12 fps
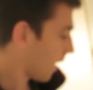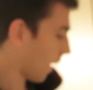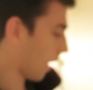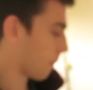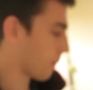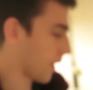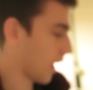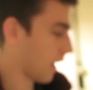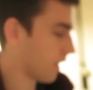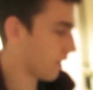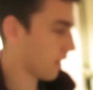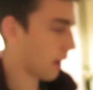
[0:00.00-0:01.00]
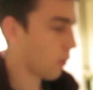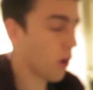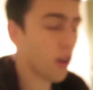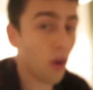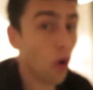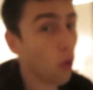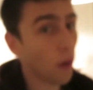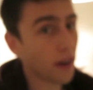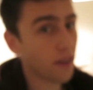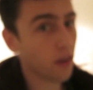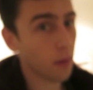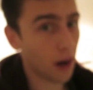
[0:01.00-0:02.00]
Um, and they weren't
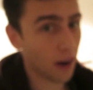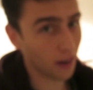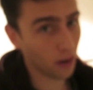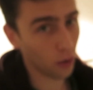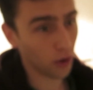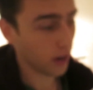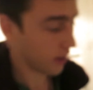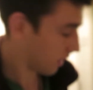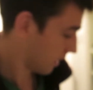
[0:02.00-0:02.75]
always coming out in that order.